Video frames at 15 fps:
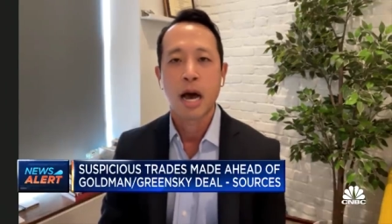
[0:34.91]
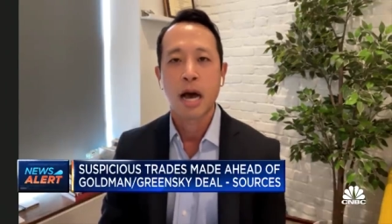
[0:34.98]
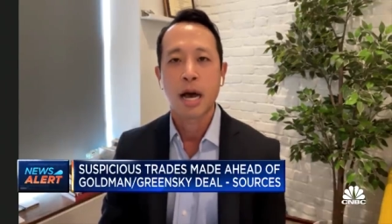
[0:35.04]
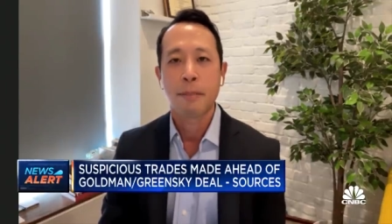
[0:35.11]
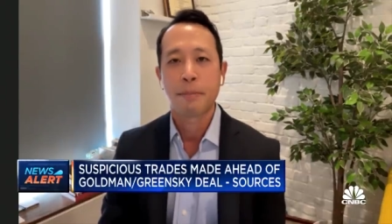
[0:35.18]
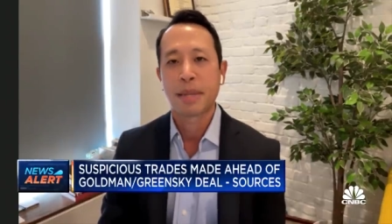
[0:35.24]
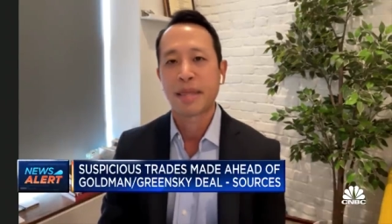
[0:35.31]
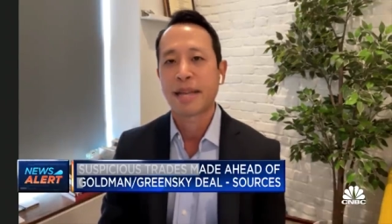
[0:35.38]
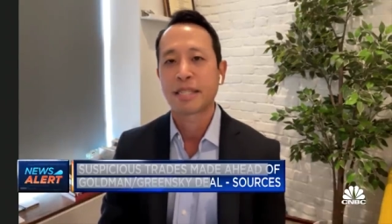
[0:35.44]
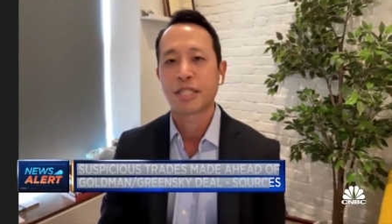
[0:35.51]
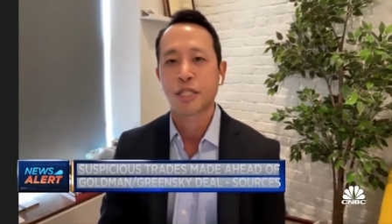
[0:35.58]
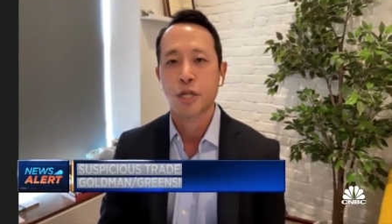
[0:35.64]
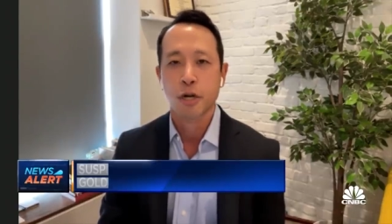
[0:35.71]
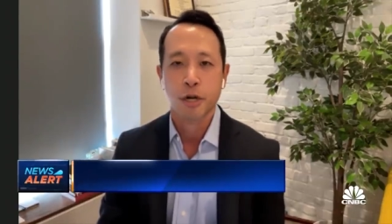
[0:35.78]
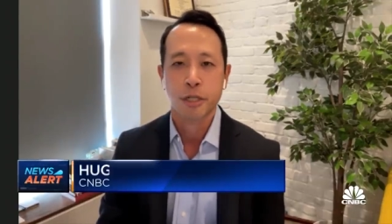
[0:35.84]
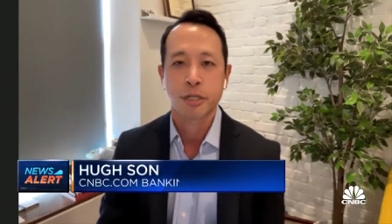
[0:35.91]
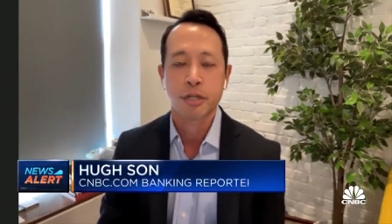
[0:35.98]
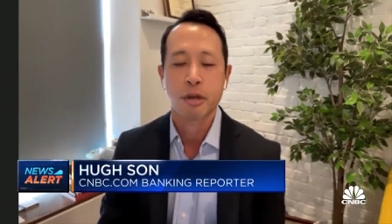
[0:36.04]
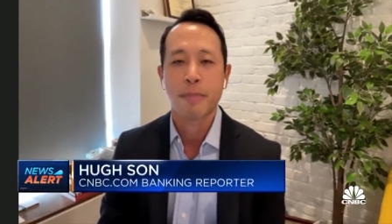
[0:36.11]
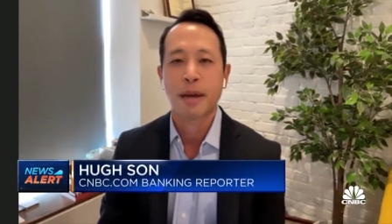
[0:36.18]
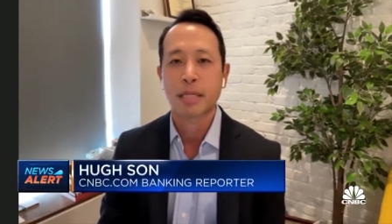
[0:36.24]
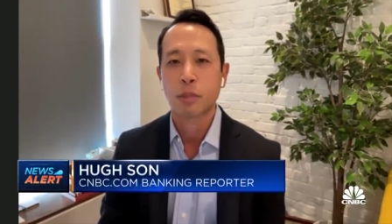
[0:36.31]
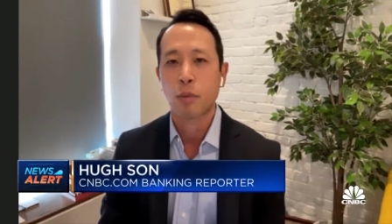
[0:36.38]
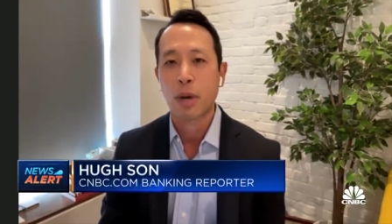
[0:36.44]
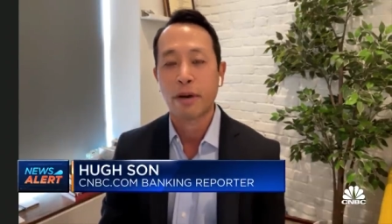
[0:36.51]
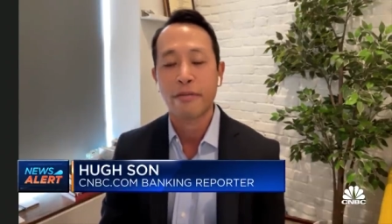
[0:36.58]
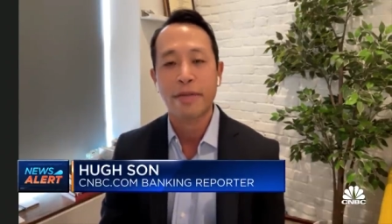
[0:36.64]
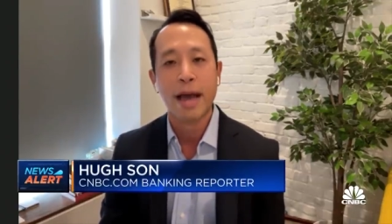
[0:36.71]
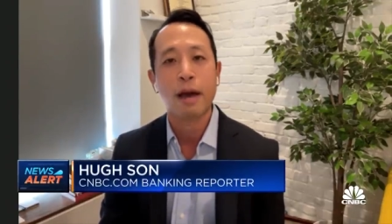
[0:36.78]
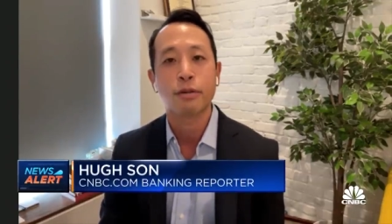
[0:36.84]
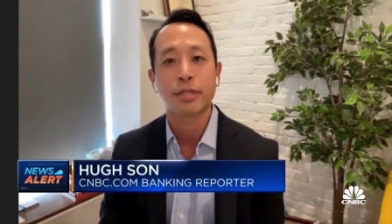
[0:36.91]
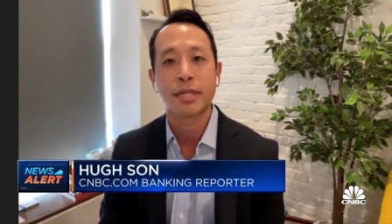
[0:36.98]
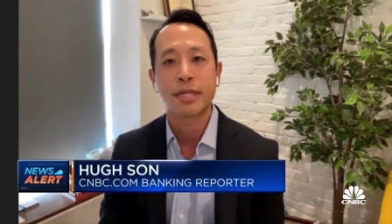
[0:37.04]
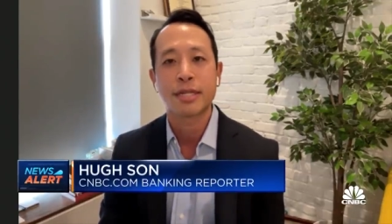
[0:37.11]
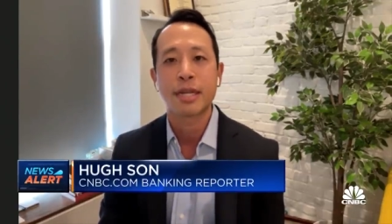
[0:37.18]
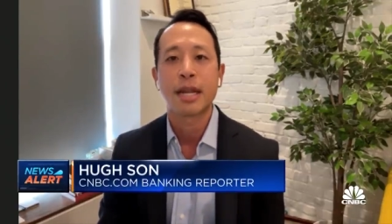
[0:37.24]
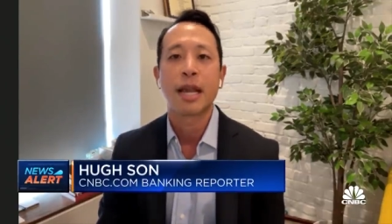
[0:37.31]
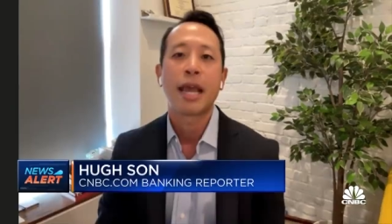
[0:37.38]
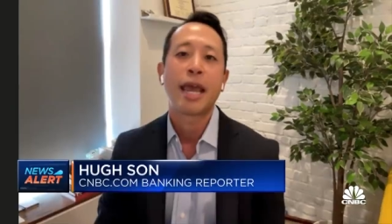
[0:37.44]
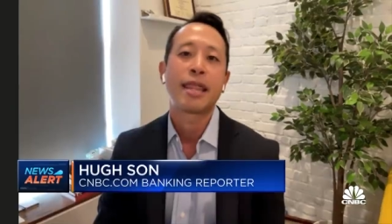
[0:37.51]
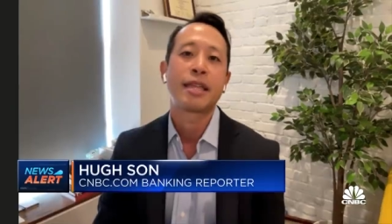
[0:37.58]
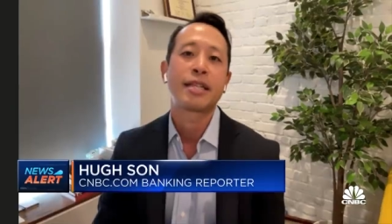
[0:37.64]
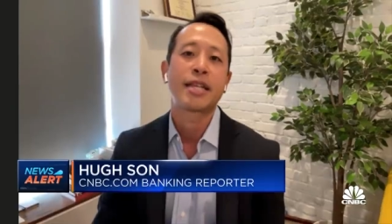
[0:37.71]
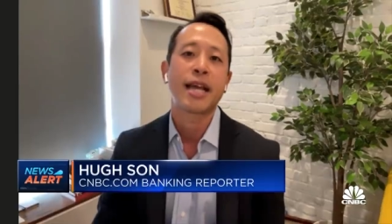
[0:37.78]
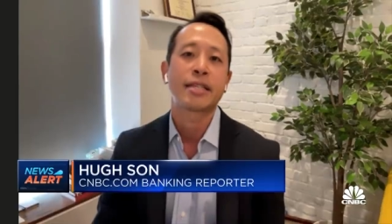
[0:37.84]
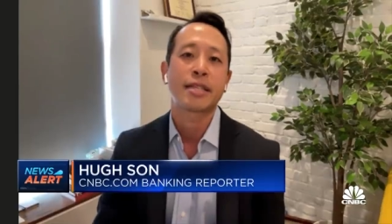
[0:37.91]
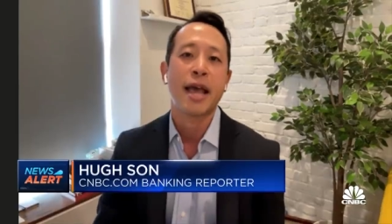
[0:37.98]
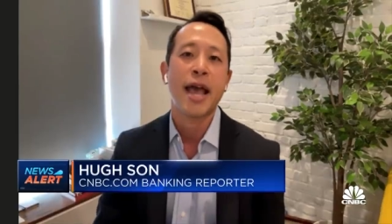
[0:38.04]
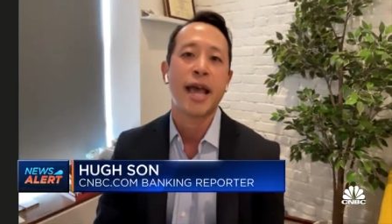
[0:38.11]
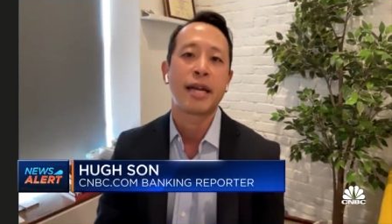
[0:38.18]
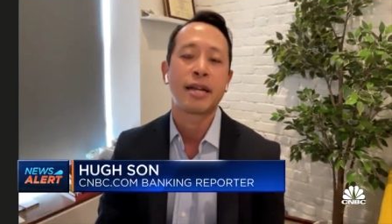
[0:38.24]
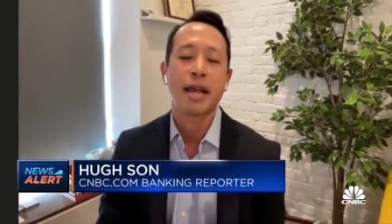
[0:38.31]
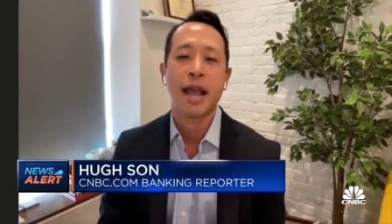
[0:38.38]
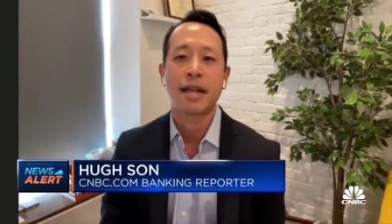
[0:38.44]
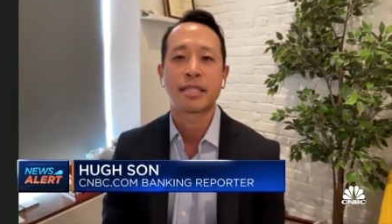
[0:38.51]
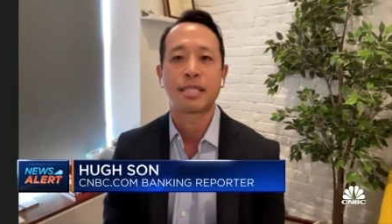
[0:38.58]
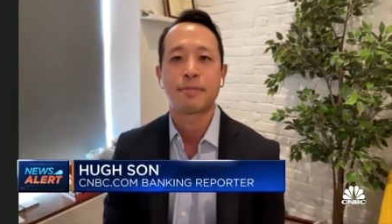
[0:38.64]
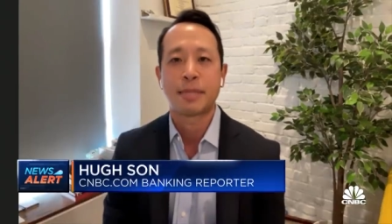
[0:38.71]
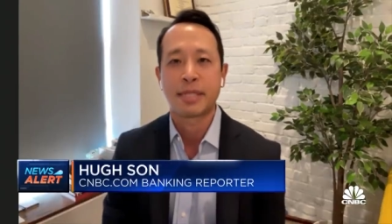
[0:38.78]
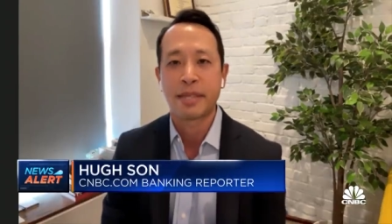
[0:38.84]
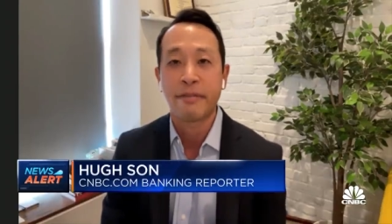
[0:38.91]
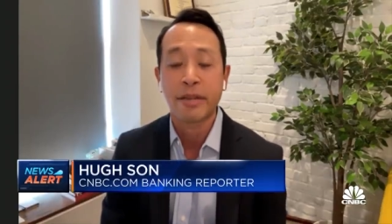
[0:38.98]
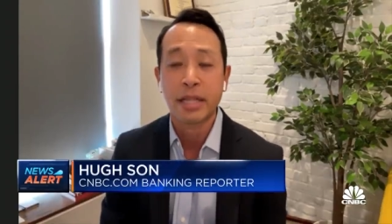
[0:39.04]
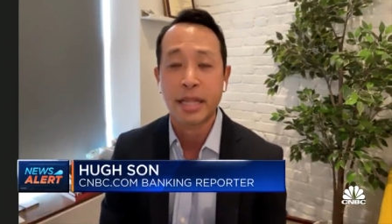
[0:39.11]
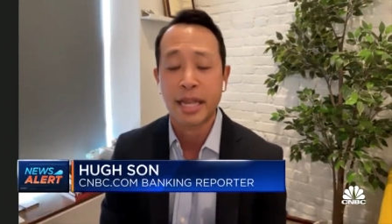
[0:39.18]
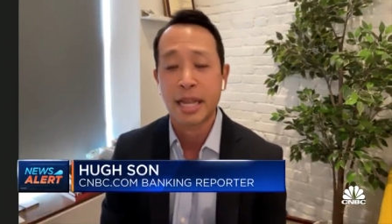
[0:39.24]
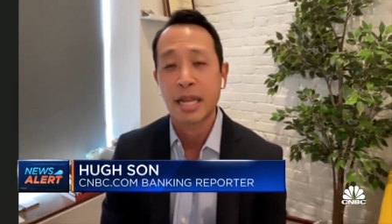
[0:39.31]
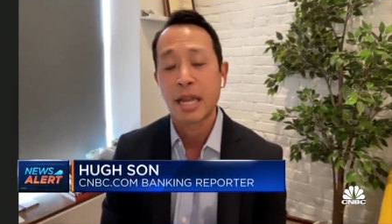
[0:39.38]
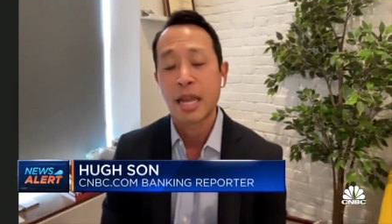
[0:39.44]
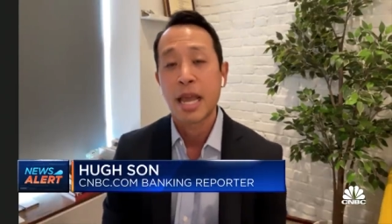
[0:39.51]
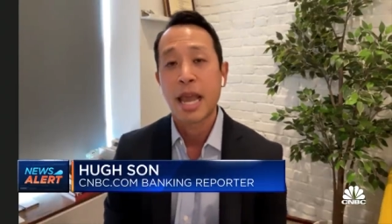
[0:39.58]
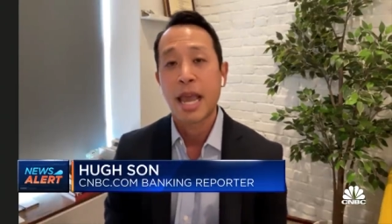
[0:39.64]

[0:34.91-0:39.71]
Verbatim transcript: uh, but they surge to about 12,000 in the days ahead. And specifically,